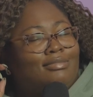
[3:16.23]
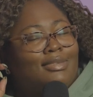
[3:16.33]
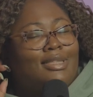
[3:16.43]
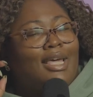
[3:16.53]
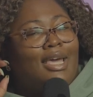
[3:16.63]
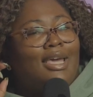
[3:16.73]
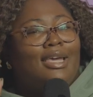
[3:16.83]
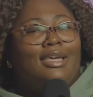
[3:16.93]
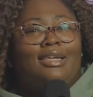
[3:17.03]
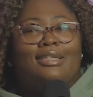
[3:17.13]

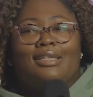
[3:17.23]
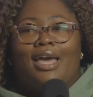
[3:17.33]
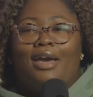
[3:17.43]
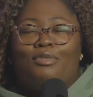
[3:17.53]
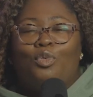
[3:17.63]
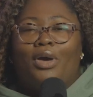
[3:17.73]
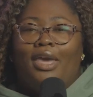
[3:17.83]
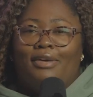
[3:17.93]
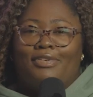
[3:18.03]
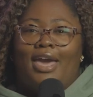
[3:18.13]
they have a
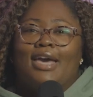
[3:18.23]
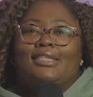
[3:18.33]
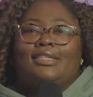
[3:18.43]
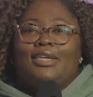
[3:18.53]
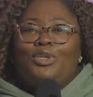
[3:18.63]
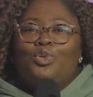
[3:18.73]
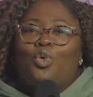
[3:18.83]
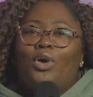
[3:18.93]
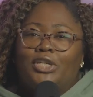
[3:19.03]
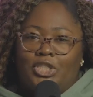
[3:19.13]
way of asking you
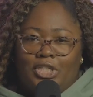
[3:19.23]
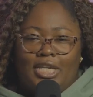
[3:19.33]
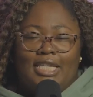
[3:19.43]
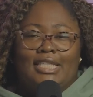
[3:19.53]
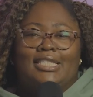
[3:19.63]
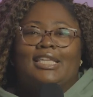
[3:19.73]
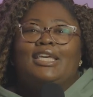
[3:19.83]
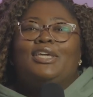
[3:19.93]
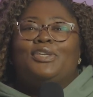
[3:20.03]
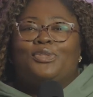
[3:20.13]
questions
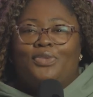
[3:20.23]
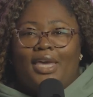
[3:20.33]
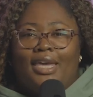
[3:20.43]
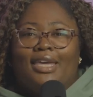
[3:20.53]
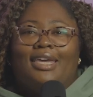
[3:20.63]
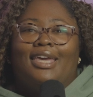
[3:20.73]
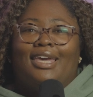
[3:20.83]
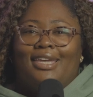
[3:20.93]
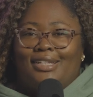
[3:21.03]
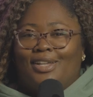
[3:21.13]
so they can
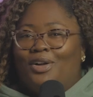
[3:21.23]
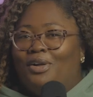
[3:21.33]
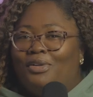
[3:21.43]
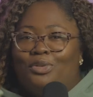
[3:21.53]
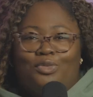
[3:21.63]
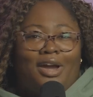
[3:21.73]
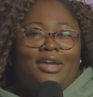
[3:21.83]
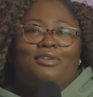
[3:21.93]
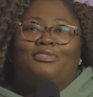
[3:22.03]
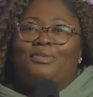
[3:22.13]
get all the
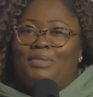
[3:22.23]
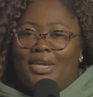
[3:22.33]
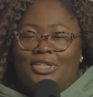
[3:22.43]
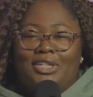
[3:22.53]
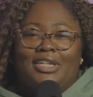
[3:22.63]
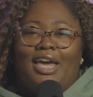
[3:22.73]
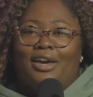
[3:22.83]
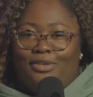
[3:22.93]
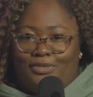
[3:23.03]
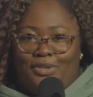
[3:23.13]
right information
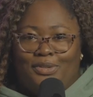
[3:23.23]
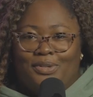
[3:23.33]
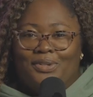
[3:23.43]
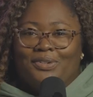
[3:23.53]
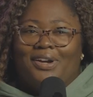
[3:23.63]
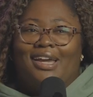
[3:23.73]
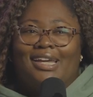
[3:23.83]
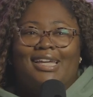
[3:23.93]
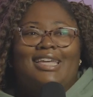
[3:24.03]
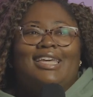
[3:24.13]
out of you,
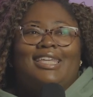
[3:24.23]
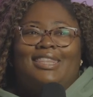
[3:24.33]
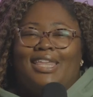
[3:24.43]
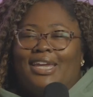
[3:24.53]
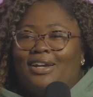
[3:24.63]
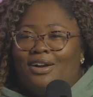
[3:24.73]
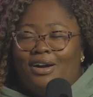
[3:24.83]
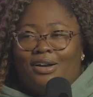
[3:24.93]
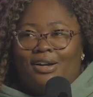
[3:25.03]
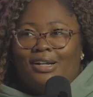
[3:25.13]
right?
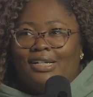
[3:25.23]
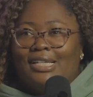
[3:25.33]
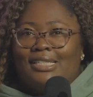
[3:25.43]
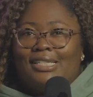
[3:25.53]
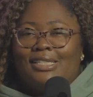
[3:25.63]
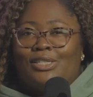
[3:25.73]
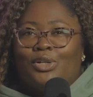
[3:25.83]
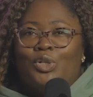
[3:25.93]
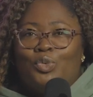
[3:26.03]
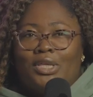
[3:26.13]
It's a
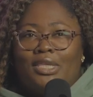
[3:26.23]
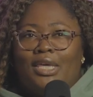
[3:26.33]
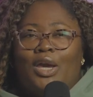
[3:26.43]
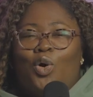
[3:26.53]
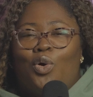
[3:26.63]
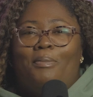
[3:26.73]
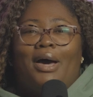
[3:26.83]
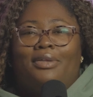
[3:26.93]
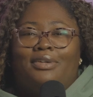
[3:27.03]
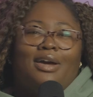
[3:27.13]
certain way that they go
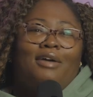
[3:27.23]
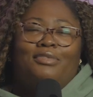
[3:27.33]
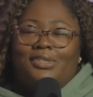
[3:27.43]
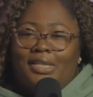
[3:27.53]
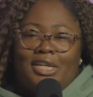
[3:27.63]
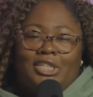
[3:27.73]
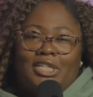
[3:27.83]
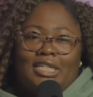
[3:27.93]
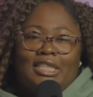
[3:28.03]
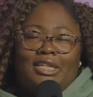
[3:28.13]
about the
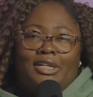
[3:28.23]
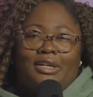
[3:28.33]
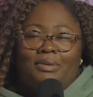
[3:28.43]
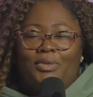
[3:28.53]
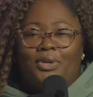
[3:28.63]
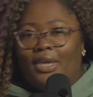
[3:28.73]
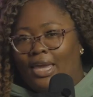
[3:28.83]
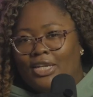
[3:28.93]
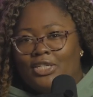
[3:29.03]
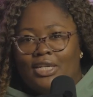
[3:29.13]
conversation, their
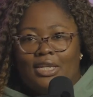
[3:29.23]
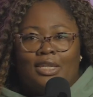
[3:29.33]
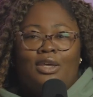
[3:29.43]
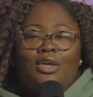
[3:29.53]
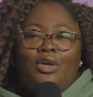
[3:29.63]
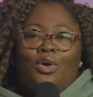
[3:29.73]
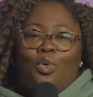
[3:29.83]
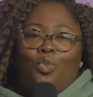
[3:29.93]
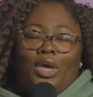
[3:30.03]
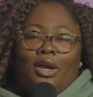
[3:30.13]
communication,
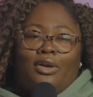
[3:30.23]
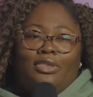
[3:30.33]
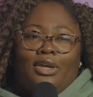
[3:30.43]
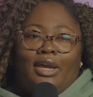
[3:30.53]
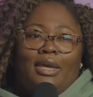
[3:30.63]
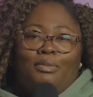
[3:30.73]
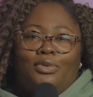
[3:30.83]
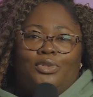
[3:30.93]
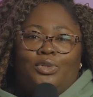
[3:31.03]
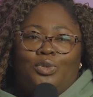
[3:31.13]
where they're
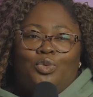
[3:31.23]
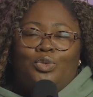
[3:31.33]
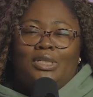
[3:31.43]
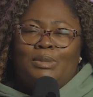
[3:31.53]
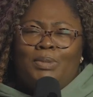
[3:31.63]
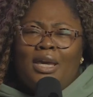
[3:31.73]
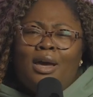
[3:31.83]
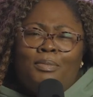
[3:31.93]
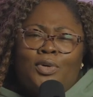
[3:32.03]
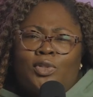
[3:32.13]
able to just pick
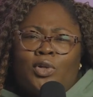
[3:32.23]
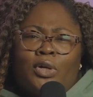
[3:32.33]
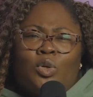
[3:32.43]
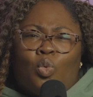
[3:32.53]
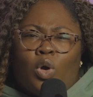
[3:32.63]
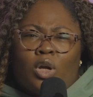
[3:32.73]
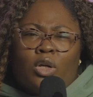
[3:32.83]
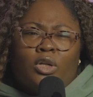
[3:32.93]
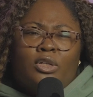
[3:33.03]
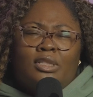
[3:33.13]
up on certain
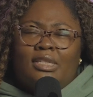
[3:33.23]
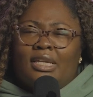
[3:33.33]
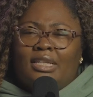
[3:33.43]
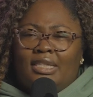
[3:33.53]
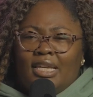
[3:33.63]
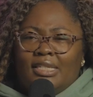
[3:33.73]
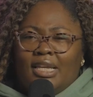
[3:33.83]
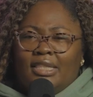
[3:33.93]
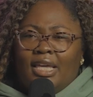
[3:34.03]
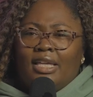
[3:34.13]
words and things
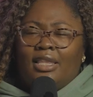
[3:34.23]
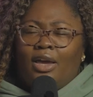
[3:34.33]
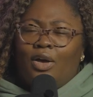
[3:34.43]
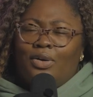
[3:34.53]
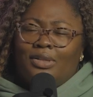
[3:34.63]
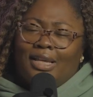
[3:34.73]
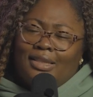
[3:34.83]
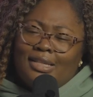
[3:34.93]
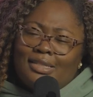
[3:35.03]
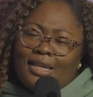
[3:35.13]
like that. Like, oh, like
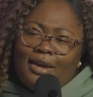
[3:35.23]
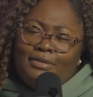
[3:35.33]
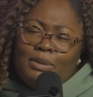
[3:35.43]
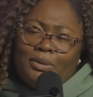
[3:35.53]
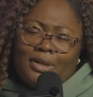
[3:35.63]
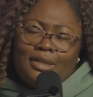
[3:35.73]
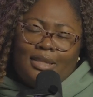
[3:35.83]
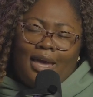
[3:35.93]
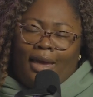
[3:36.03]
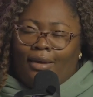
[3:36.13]
let's dive deeper into
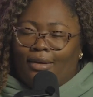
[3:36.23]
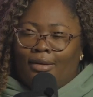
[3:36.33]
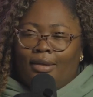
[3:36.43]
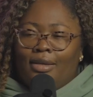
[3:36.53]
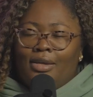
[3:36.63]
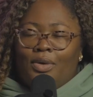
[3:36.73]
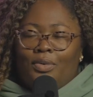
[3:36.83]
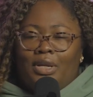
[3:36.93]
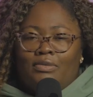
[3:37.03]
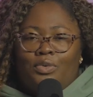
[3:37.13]
that and
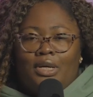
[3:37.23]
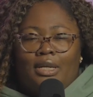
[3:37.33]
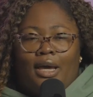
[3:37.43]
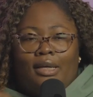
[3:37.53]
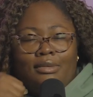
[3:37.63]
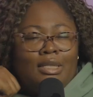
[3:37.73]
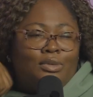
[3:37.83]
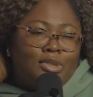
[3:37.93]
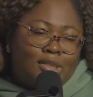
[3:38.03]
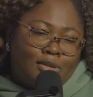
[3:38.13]
whatever and whatnot. It
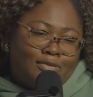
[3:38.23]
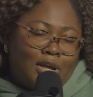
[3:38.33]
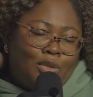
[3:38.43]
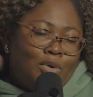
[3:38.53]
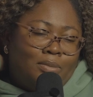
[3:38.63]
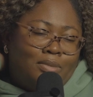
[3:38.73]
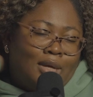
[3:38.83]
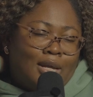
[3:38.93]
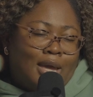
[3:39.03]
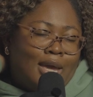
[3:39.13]
was just a follow-up
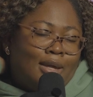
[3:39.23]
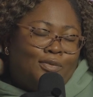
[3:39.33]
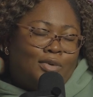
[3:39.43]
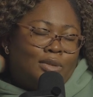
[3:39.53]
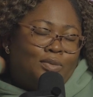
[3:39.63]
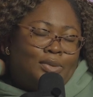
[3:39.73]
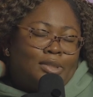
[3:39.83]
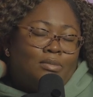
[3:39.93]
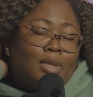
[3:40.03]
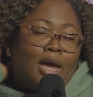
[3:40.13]
that I had with
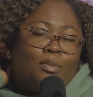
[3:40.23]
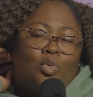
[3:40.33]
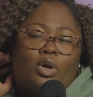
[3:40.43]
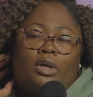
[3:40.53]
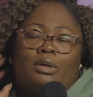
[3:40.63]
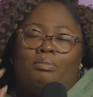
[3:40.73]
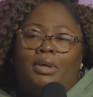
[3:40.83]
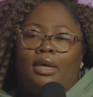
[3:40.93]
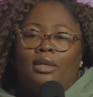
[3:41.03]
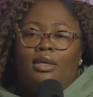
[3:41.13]
some lab work.
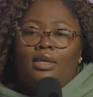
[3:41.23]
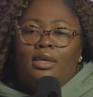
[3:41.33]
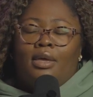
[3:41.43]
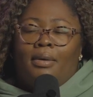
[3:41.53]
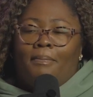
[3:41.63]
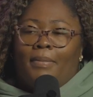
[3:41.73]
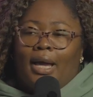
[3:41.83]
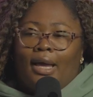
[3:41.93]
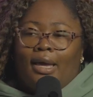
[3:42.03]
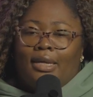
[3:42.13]
But
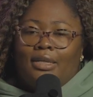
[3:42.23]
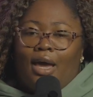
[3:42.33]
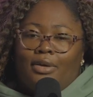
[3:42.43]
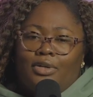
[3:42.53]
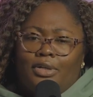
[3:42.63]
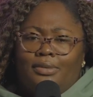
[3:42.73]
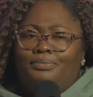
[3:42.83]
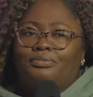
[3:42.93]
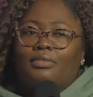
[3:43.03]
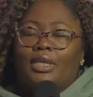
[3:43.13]
my doctor,
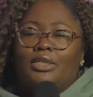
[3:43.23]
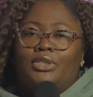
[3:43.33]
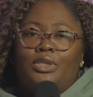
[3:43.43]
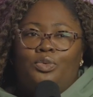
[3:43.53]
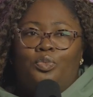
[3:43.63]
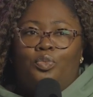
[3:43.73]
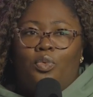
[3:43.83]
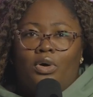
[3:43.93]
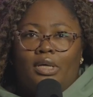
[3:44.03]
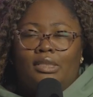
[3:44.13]
she
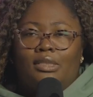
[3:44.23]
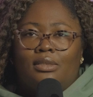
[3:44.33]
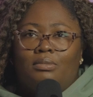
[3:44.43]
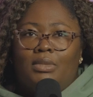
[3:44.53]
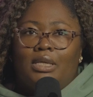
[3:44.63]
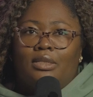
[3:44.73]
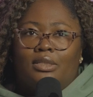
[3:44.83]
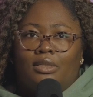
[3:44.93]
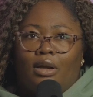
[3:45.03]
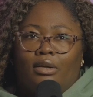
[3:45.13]
wants me to
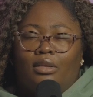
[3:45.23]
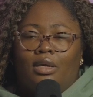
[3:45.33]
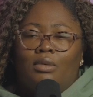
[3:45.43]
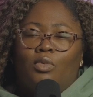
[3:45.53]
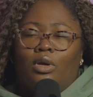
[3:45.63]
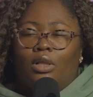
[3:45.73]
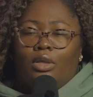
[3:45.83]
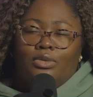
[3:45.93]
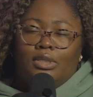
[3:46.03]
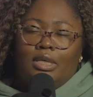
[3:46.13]
start looking more
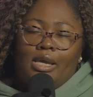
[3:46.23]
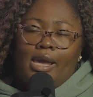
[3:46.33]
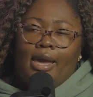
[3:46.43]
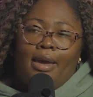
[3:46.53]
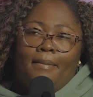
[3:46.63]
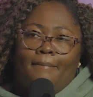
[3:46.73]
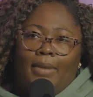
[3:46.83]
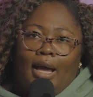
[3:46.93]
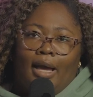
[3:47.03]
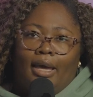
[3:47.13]
closely at
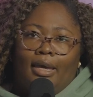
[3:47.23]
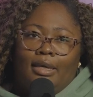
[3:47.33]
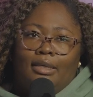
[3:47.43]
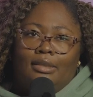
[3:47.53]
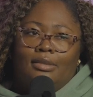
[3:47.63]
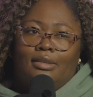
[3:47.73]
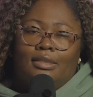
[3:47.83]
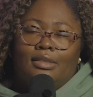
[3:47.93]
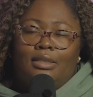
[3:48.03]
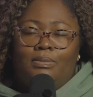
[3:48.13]
my
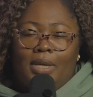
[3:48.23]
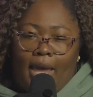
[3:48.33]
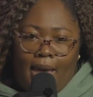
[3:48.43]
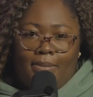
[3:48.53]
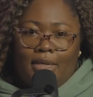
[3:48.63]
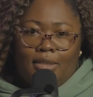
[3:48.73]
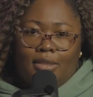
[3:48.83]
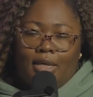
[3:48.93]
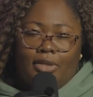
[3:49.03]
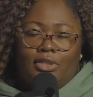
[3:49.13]
sleeping
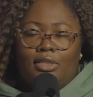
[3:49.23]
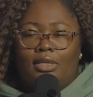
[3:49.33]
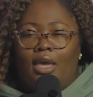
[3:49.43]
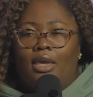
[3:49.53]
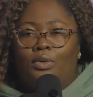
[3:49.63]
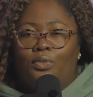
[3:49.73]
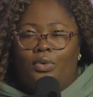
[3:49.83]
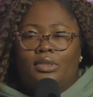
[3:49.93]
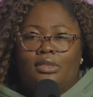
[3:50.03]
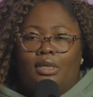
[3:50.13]
habits, I should say, and
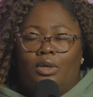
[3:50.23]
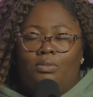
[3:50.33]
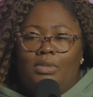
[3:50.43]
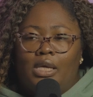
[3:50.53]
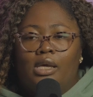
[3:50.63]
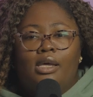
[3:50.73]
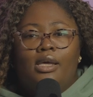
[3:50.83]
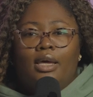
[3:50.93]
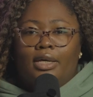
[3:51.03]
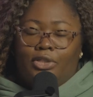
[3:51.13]
wants to help me
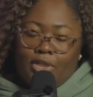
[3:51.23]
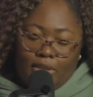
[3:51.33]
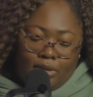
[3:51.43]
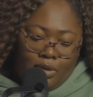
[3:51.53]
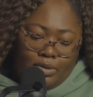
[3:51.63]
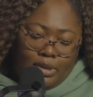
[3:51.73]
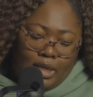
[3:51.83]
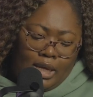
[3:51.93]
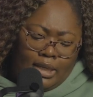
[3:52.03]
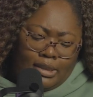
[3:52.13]
adjust those
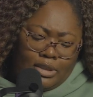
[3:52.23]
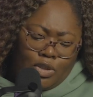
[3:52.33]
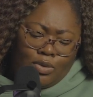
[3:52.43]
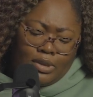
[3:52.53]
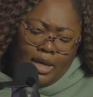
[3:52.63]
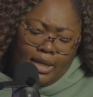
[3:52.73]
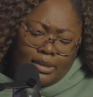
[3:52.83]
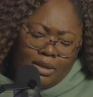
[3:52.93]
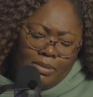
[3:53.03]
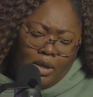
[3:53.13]
things. And she was
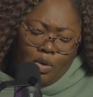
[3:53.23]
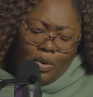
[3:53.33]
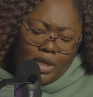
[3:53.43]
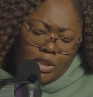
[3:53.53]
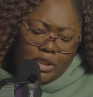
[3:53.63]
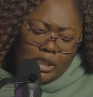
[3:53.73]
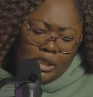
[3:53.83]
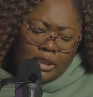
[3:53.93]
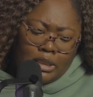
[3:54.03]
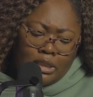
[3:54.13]
asking me
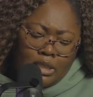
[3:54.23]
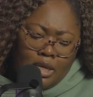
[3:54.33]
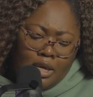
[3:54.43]
questions